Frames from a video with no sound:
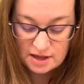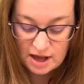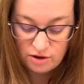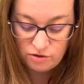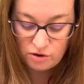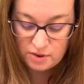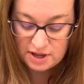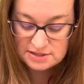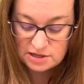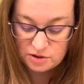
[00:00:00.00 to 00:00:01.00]
outgrowing
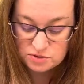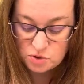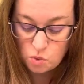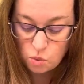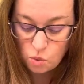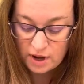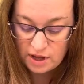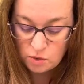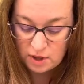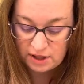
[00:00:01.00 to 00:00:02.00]
his clothes
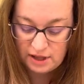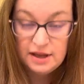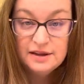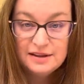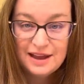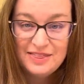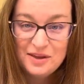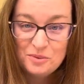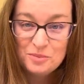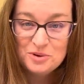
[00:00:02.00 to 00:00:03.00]
quite quickly, and
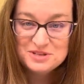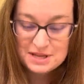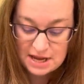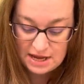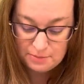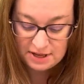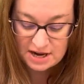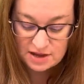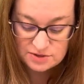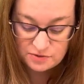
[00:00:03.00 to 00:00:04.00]
they were mostly
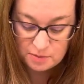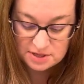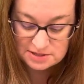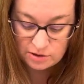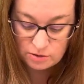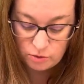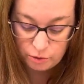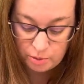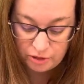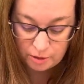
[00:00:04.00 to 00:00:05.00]
hand-me-downs from his
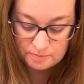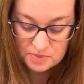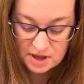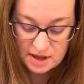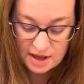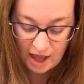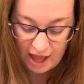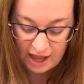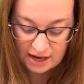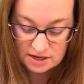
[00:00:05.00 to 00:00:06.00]
older brother.
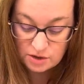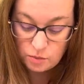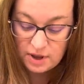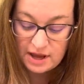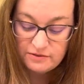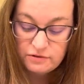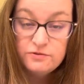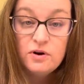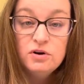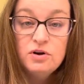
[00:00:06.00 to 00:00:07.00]
And we have a
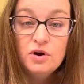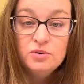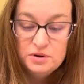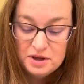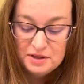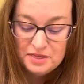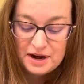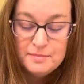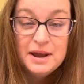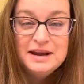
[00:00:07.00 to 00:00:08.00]
fall coat that
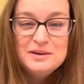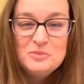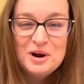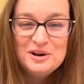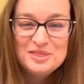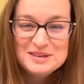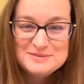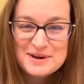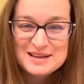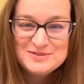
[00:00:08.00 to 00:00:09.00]
I made him wear this
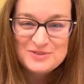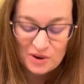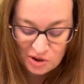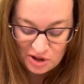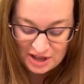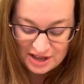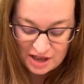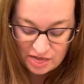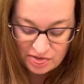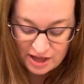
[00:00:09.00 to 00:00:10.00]
past fall
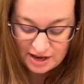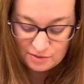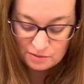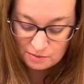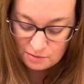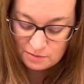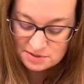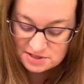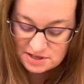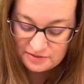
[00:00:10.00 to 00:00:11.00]
that
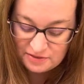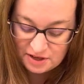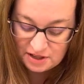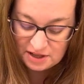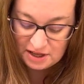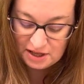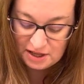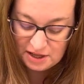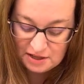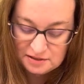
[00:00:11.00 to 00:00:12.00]
was
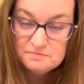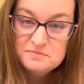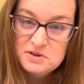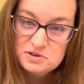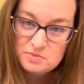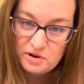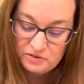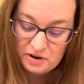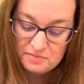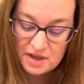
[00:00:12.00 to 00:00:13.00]
definitely too small
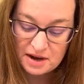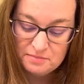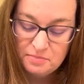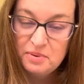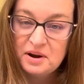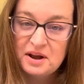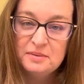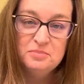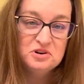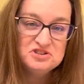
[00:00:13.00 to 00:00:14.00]
for him then, but I
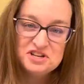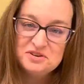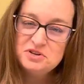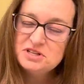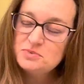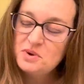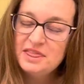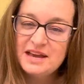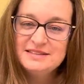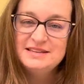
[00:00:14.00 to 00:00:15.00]
pushed it just one
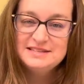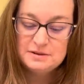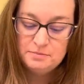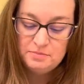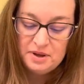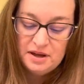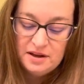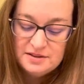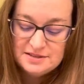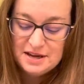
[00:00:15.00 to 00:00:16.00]
last season
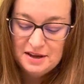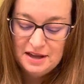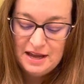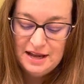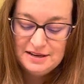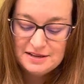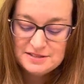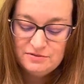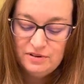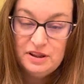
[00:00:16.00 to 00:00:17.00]
because he
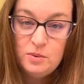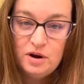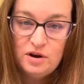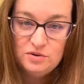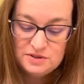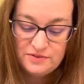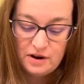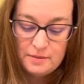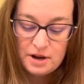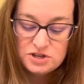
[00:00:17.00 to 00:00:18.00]
doesn't really wear coats
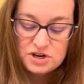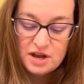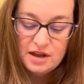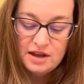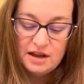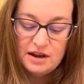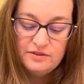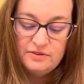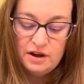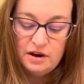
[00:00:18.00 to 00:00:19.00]
very much, and I
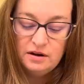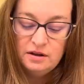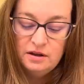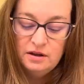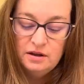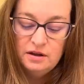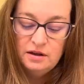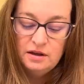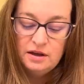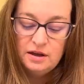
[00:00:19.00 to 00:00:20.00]
figured
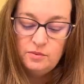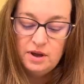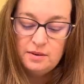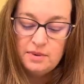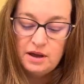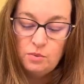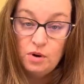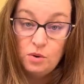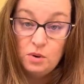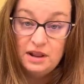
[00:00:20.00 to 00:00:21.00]
we can make it
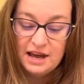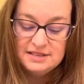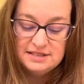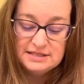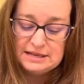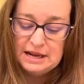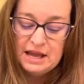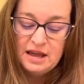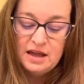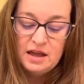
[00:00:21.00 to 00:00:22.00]
work one last season.
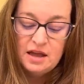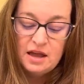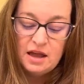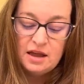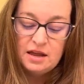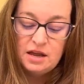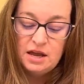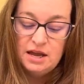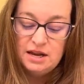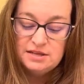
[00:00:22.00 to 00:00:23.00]

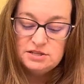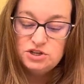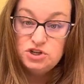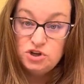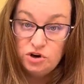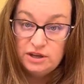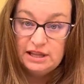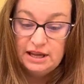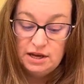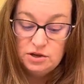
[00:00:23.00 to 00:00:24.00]
It is
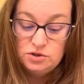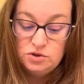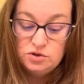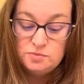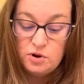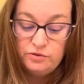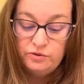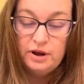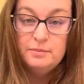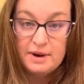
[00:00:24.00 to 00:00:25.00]
assuredly too small for him